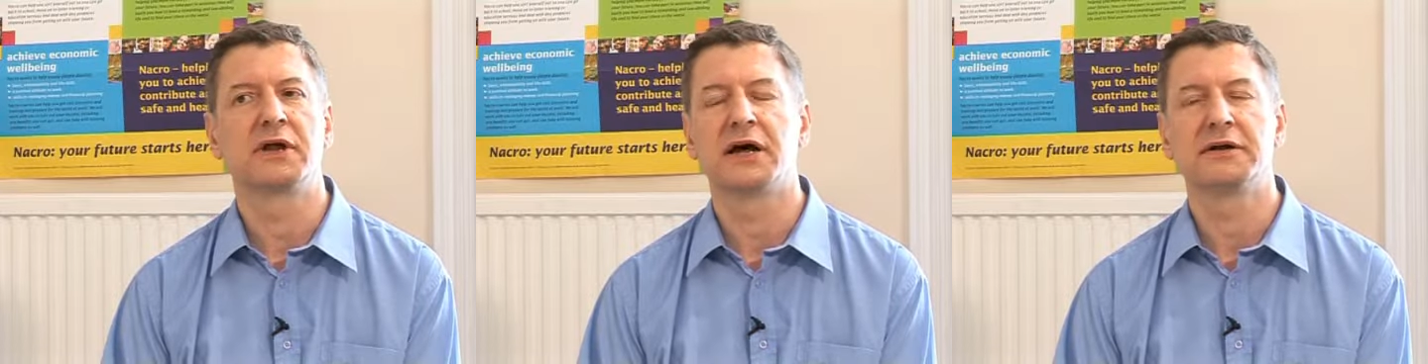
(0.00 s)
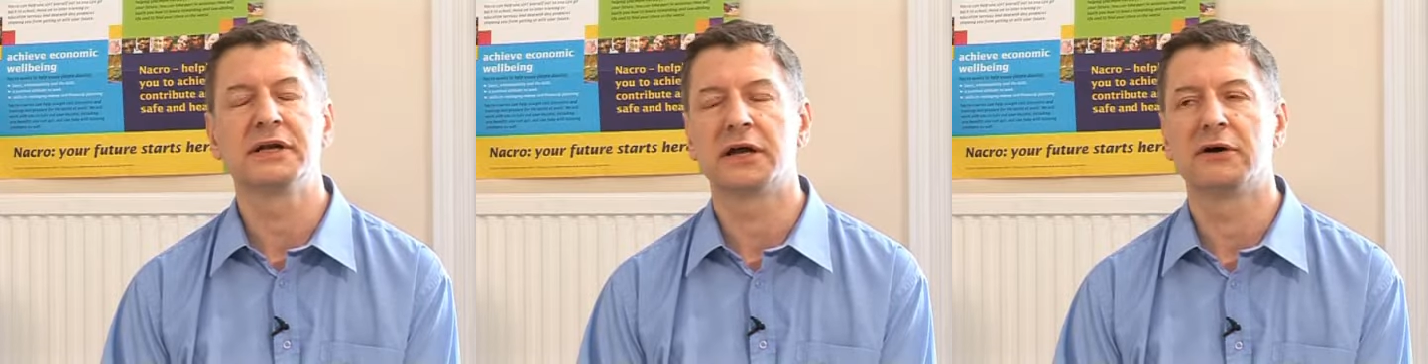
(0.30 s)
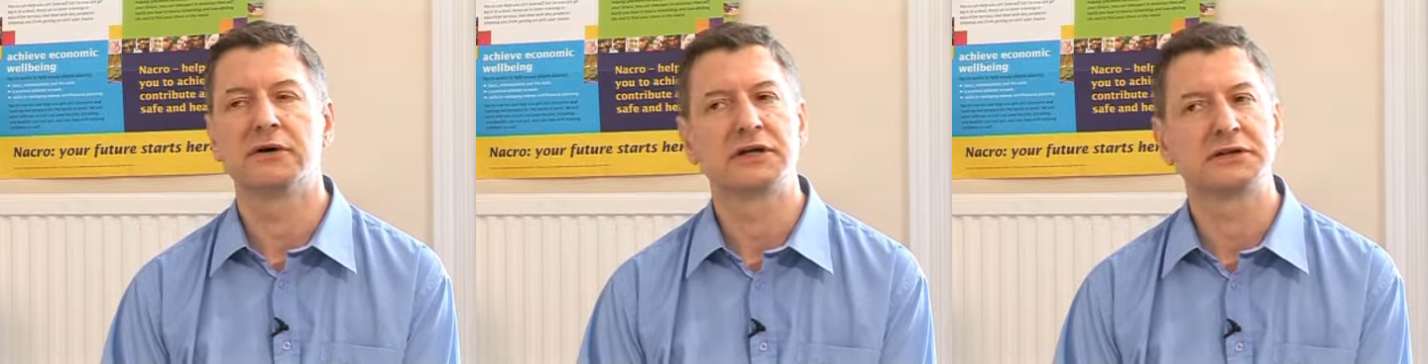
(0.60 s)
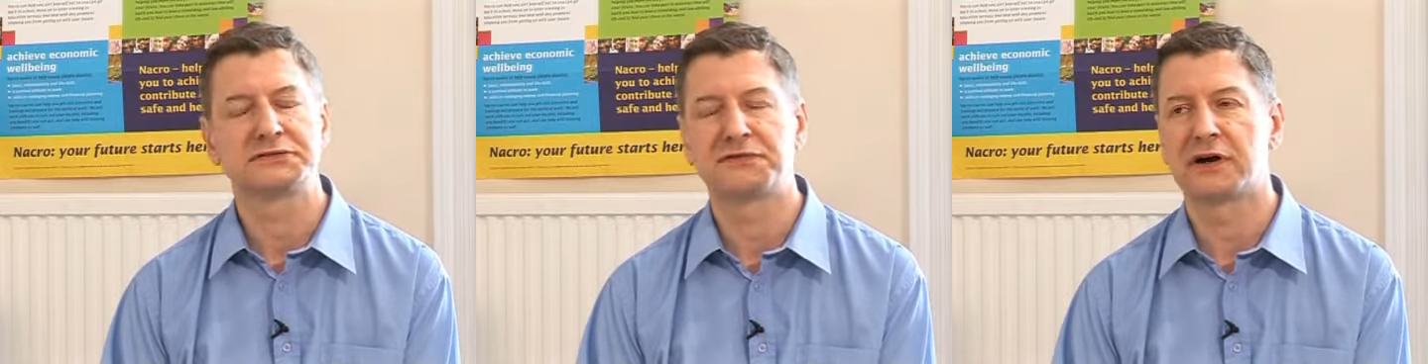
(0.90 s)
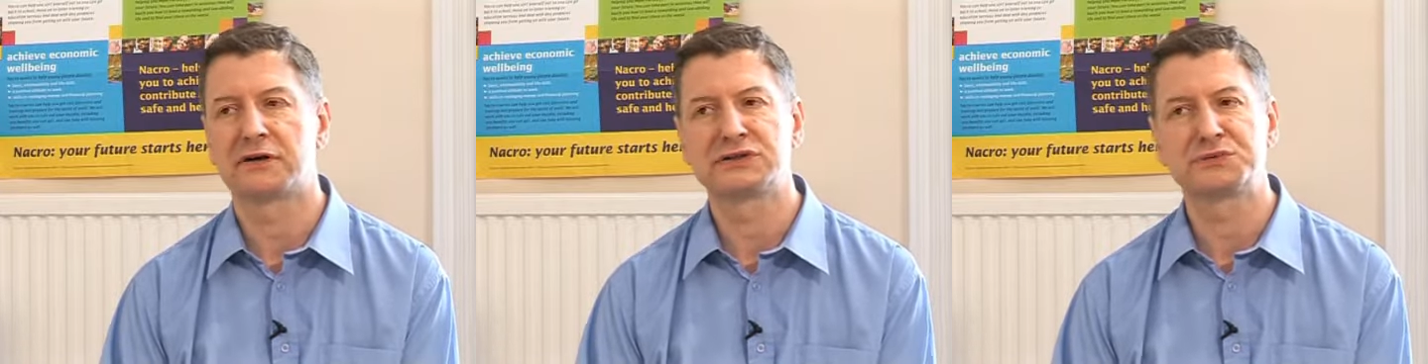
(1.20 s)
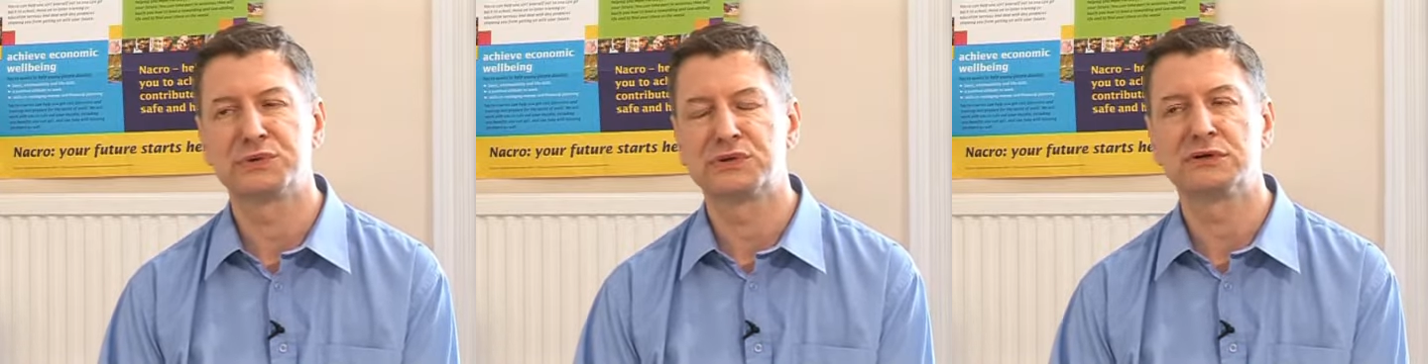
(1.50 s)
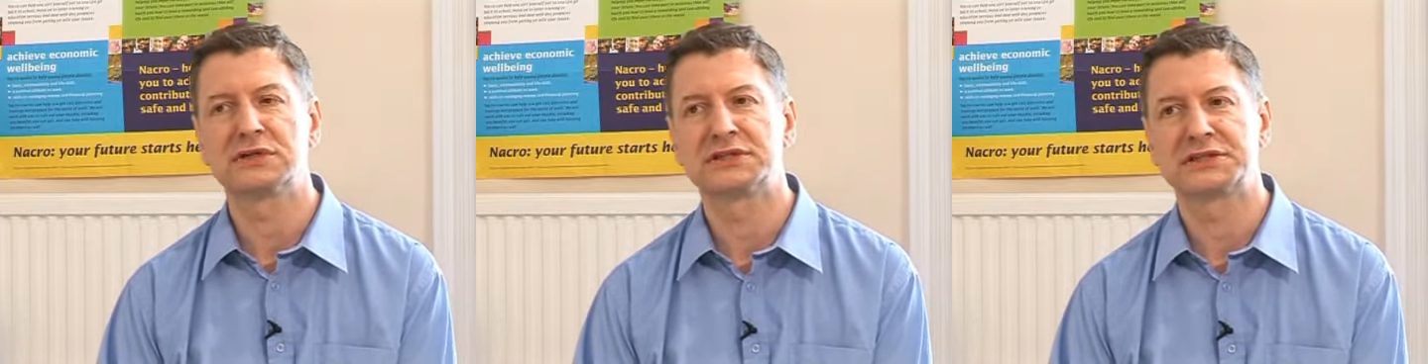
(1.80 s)
Yeah. Uh, you know, as far as we were
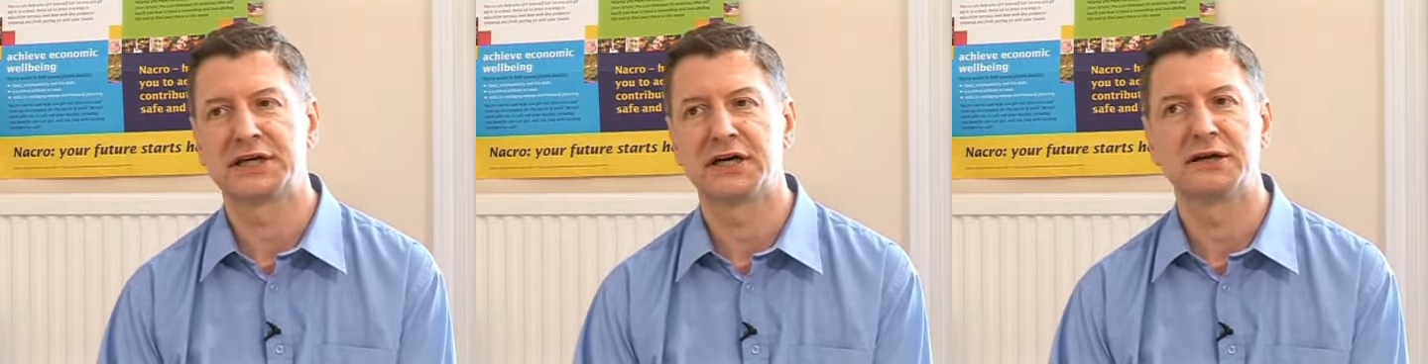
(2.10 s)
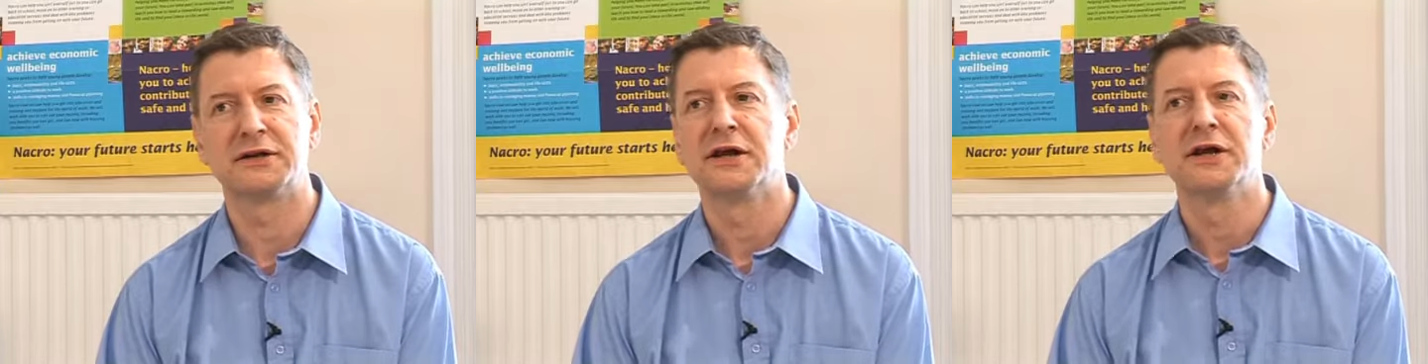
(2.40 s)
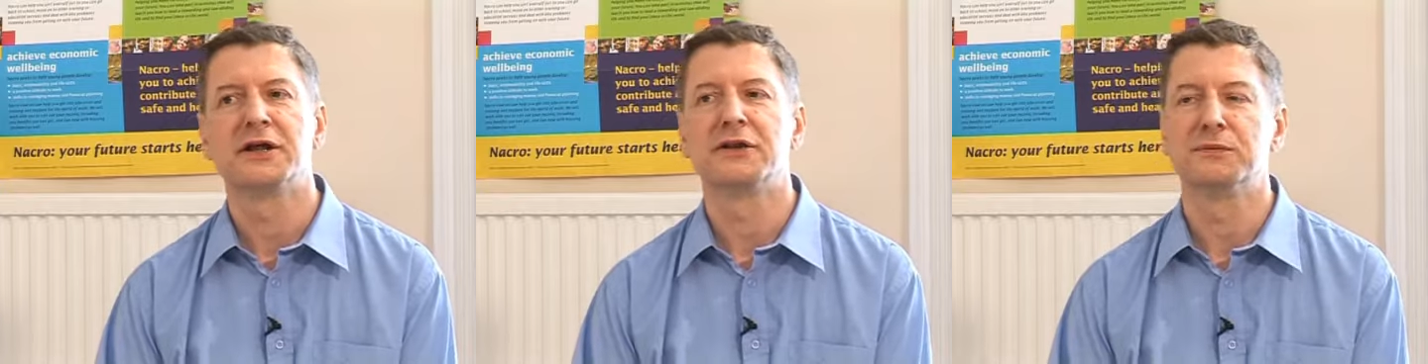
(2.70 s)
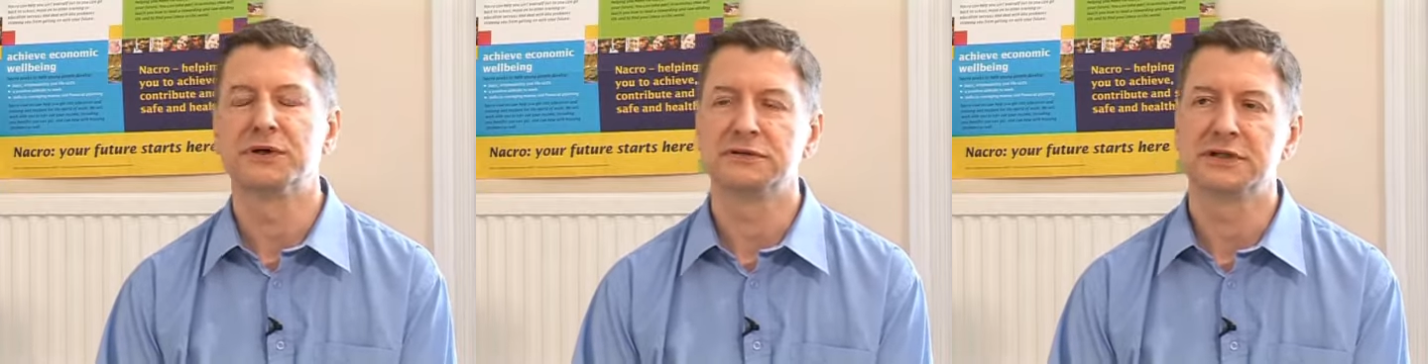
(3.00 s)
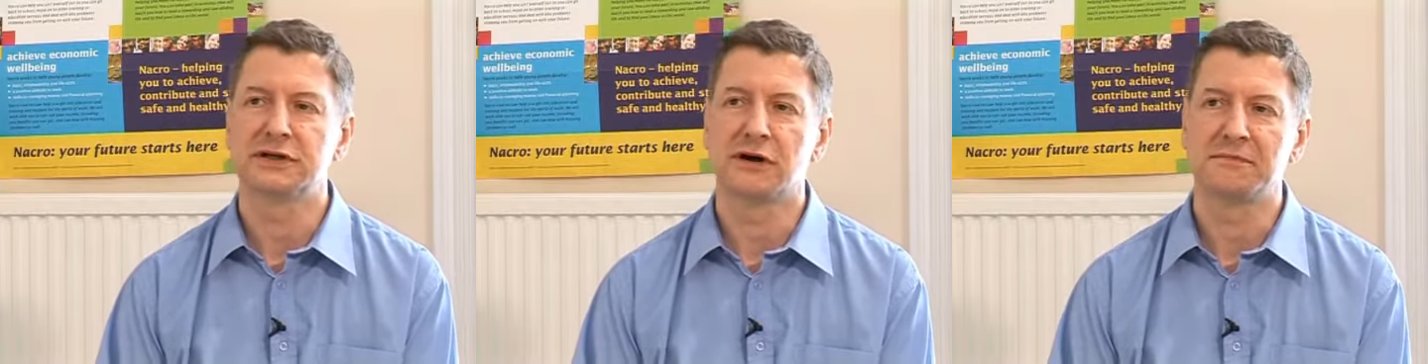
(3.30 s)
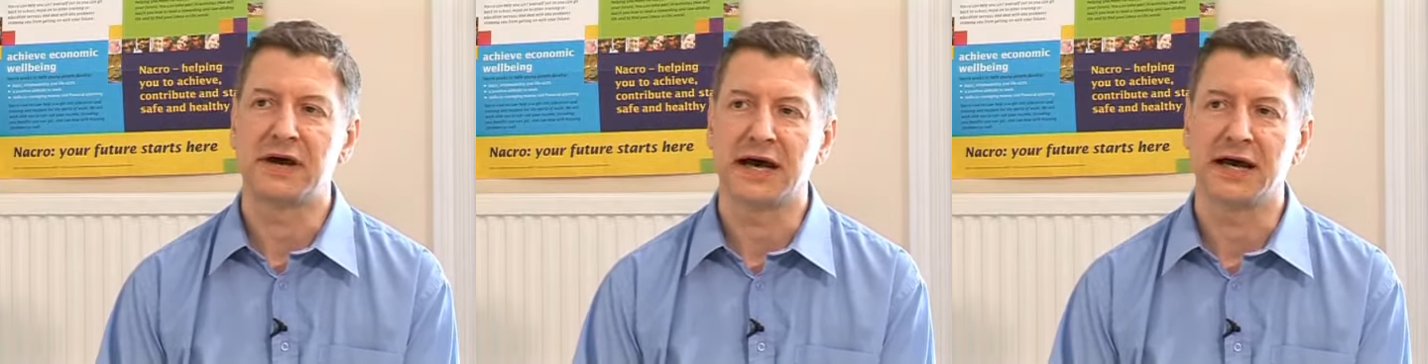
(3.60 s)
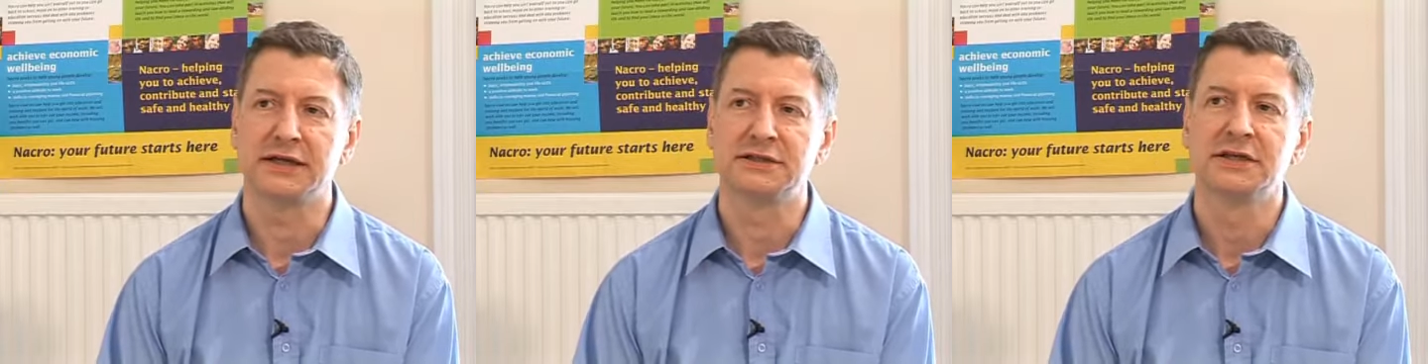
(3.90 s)
all concerned, the world had gone
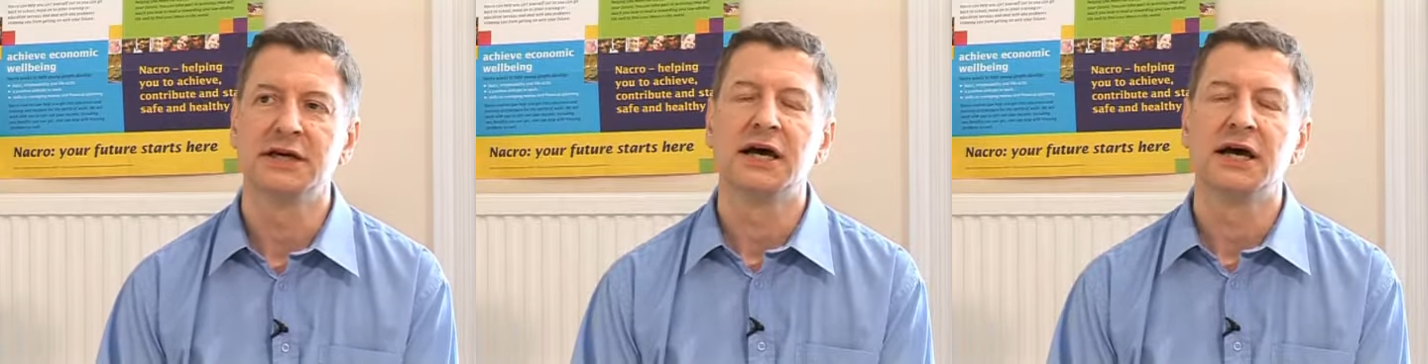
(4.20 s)
mad.